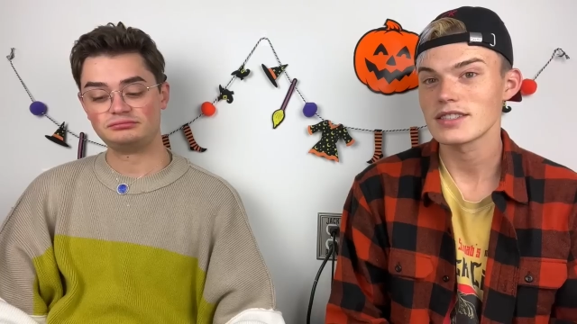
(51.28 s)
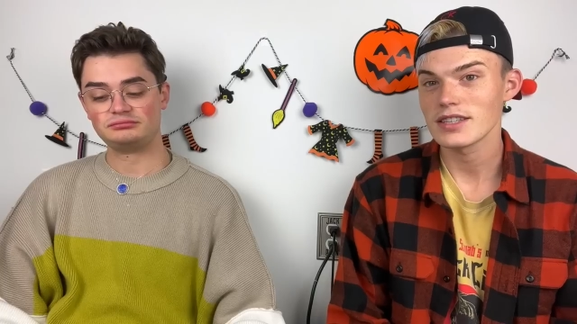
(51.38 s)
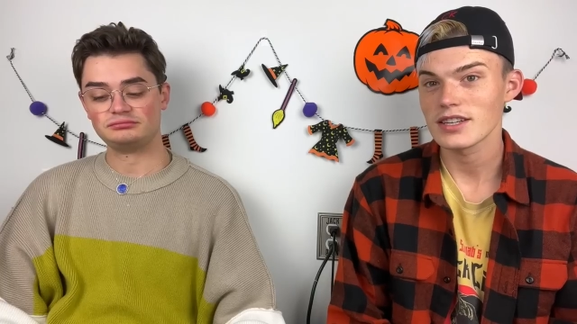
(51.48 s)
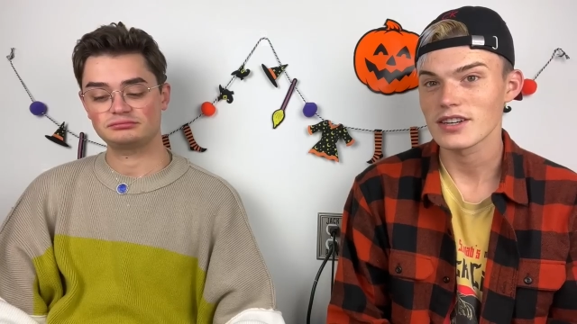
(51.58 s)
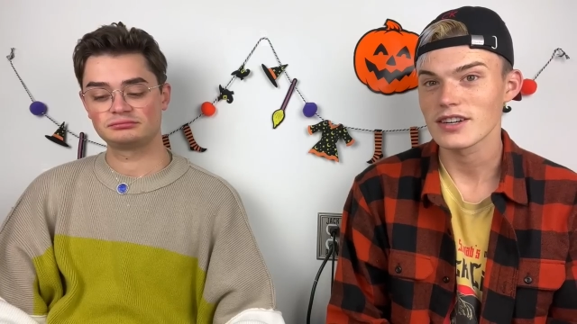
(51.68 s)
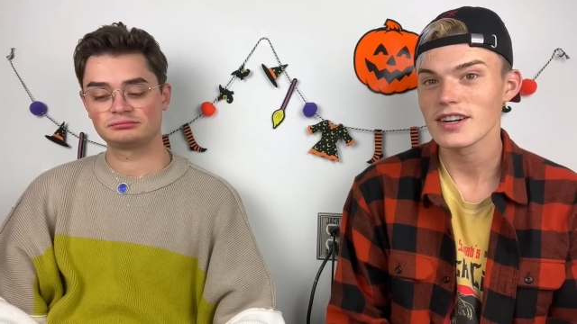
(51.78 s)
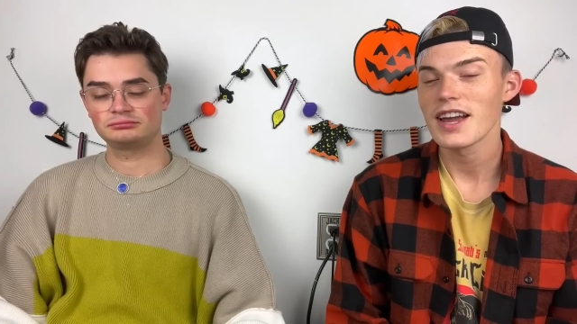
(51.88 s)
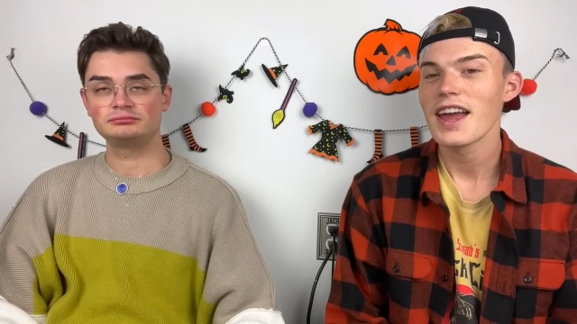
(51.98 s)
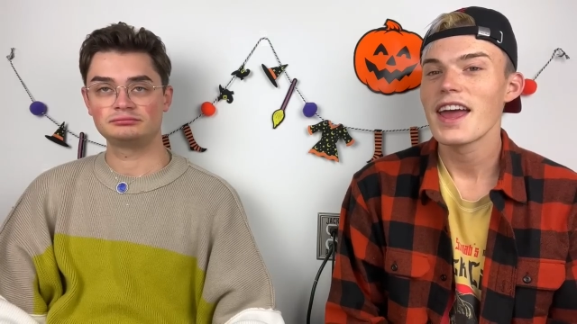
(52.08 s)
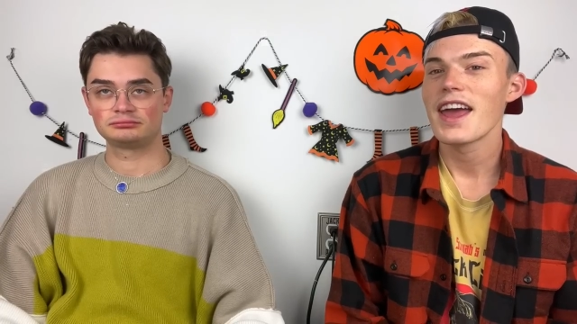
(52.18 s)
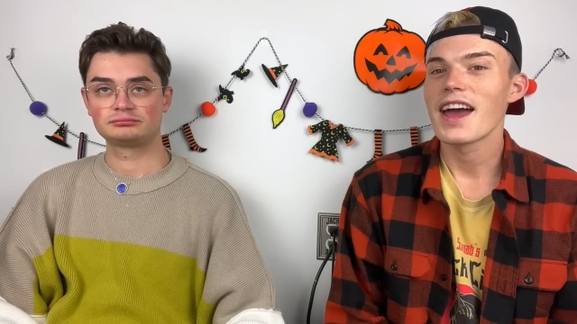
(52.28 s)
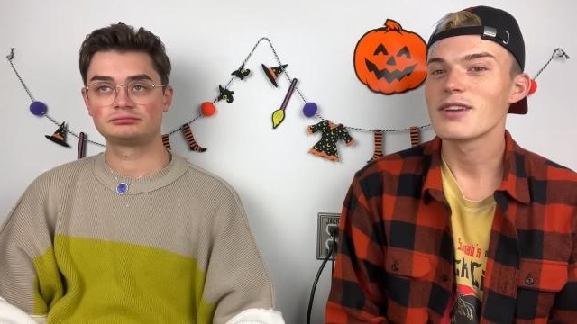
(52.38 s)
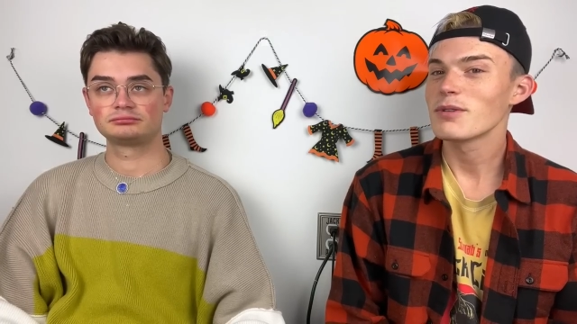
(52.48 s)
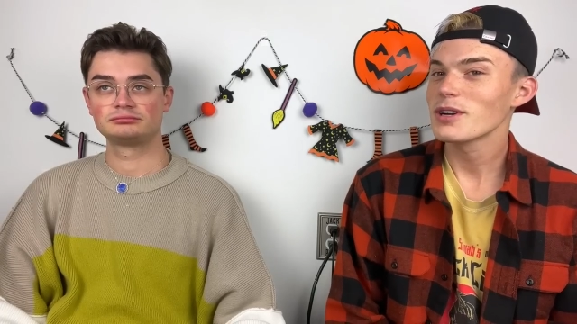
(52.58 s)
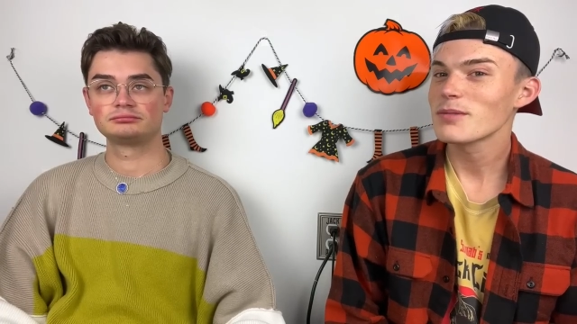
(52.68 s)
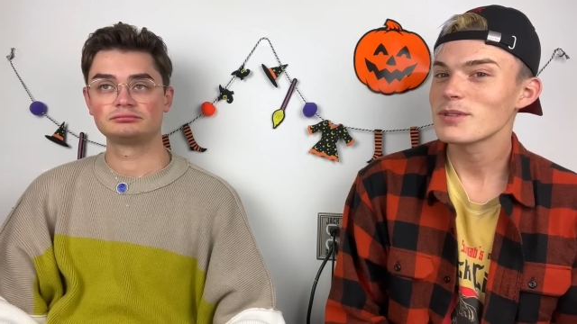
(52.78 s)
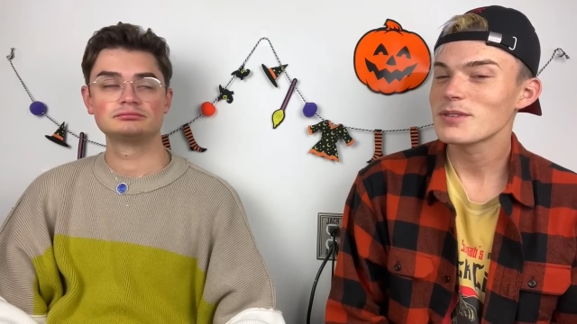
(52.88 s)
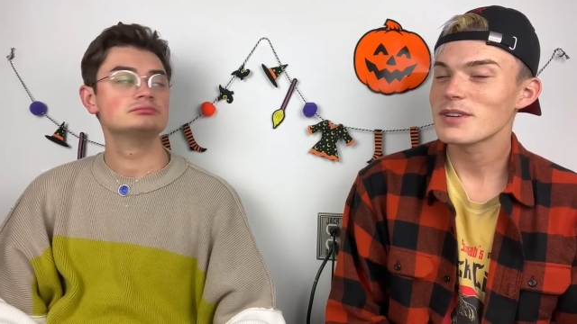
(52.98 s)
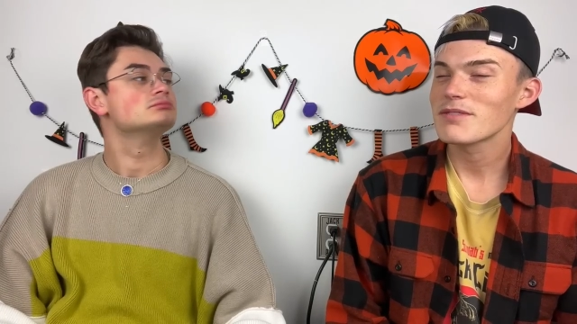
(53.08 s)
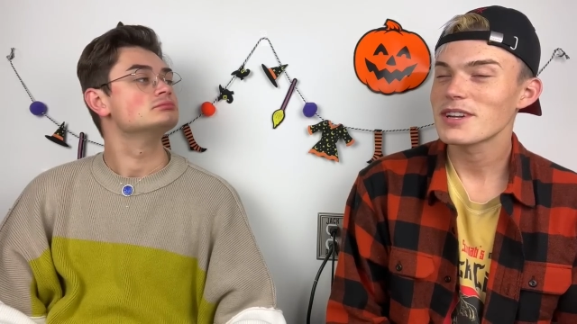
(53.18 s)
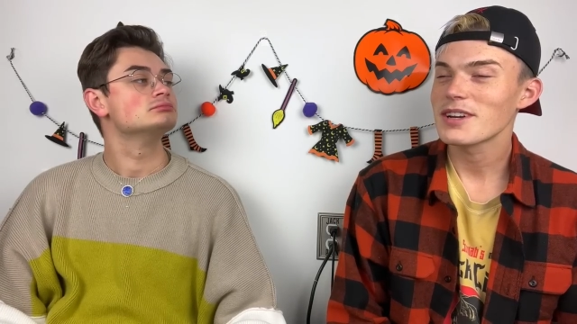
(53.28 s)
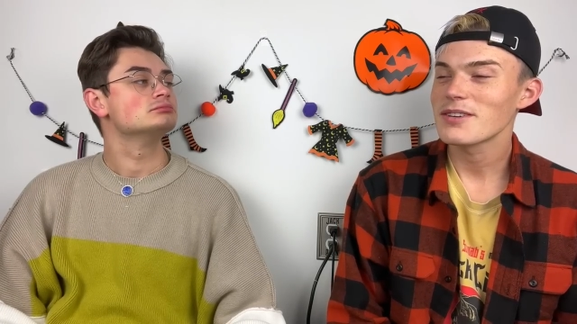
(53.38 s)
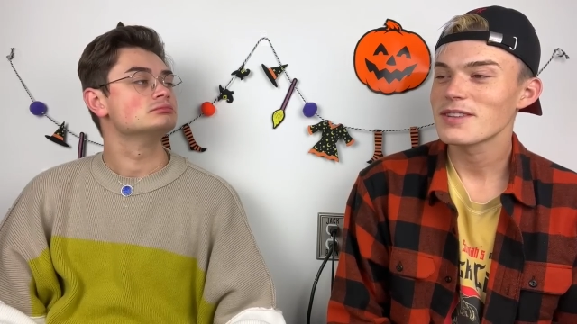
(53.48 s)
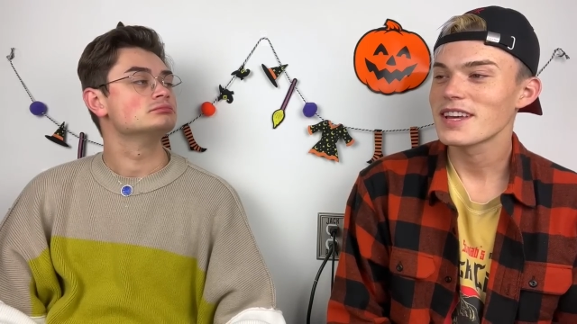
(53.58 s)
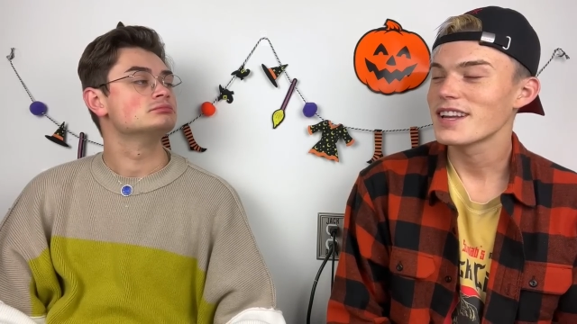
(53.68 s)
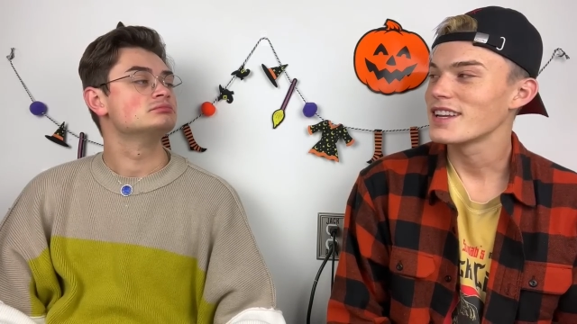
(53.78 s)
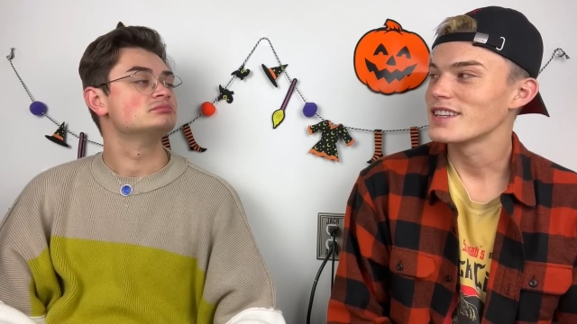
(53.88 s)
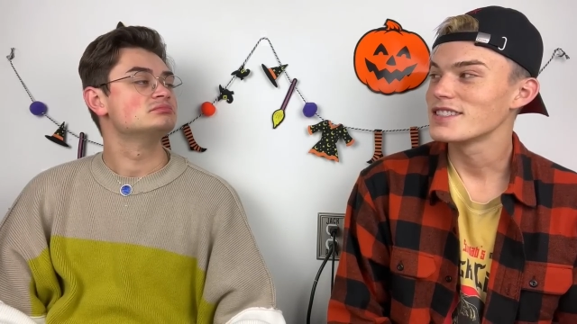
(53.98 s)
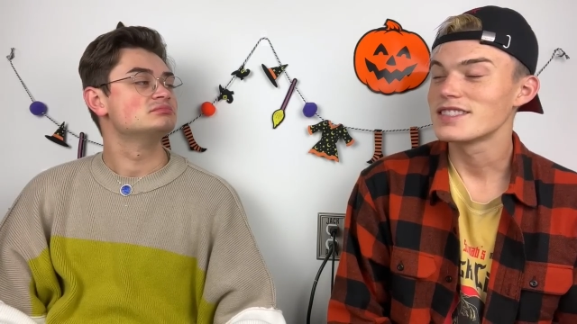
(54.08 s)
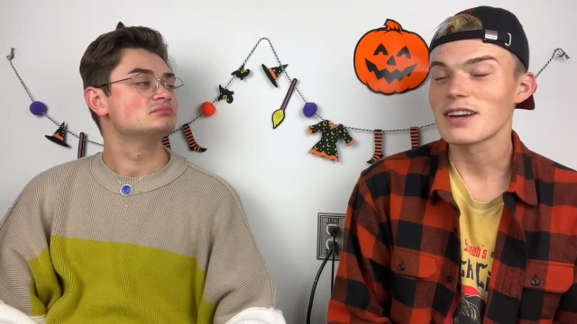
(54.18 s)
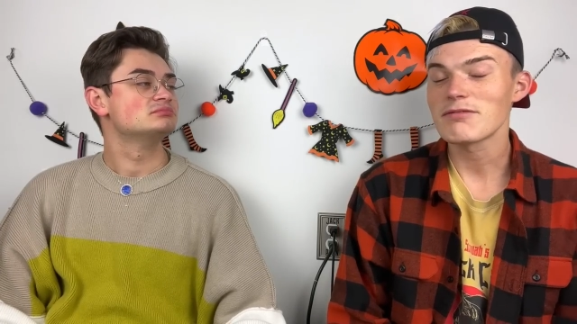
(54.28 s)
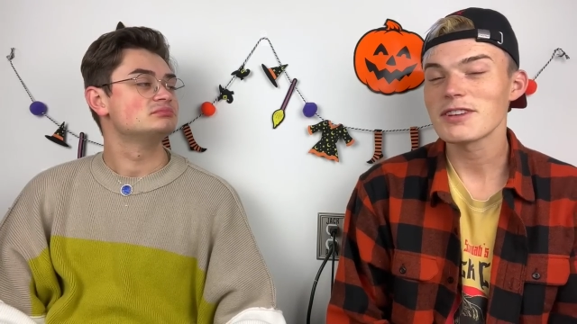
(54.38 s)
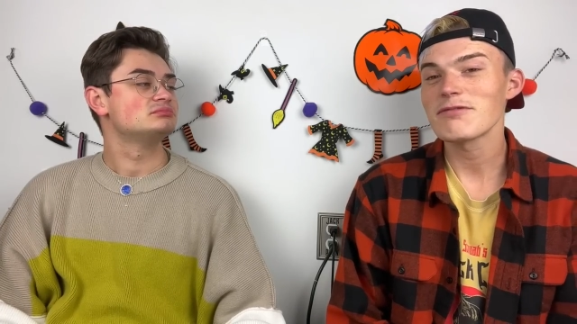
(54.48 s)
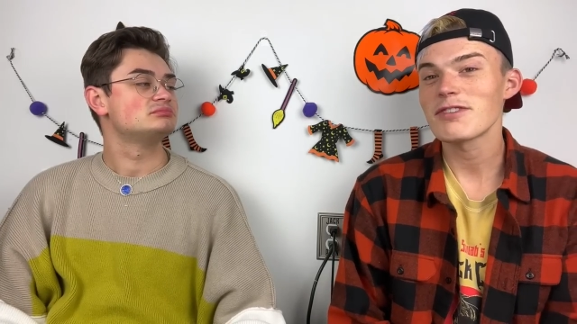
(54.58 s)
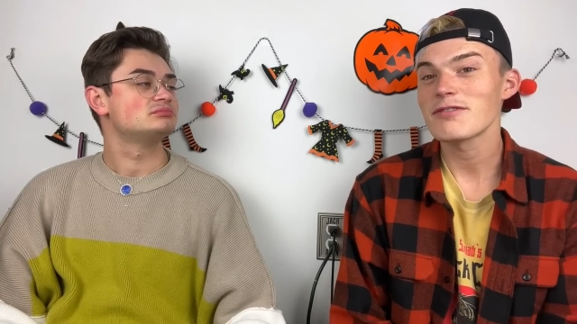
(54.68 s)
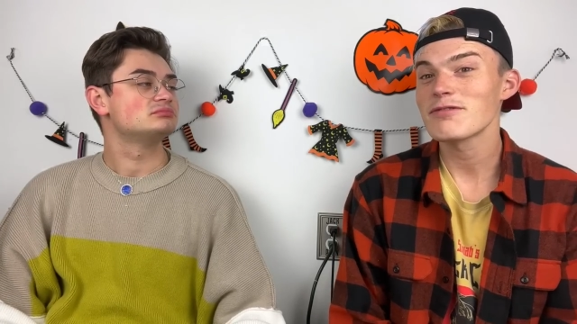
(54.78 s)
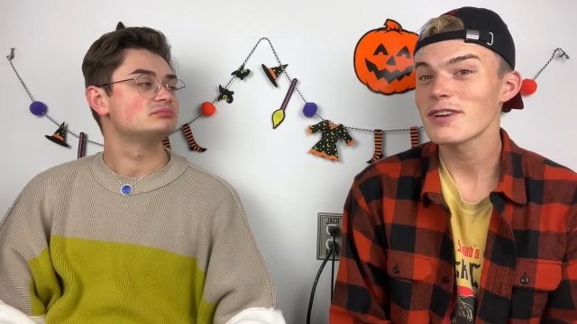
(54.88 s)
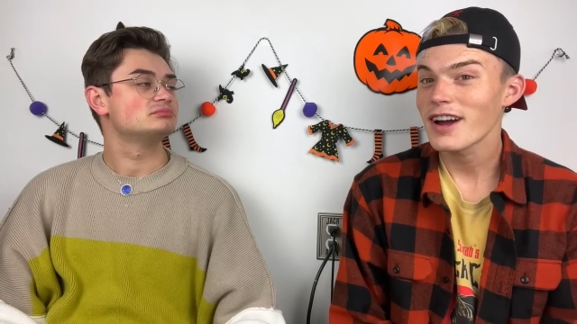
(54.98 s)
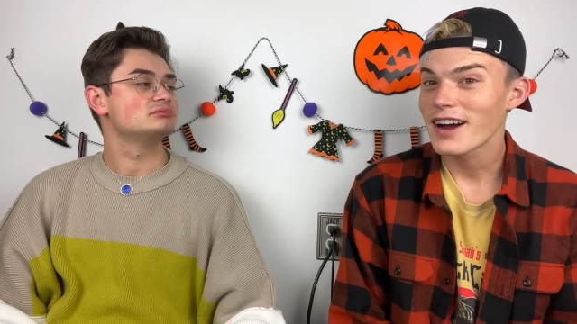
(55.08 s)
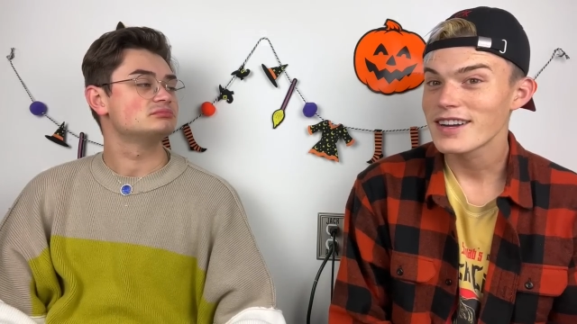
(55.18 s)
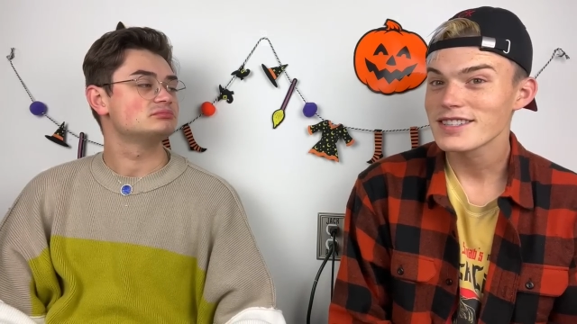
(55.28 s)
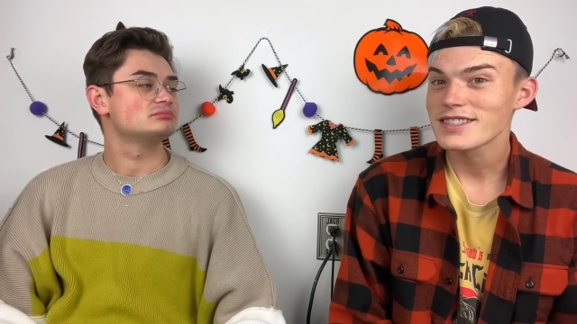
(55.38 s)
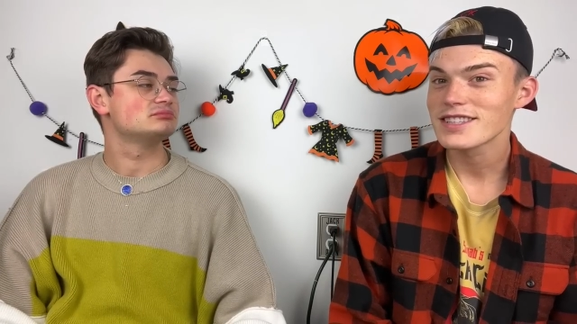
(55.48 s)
Speaker 1: year. And we're going to be doing a video that is definitely fun for us.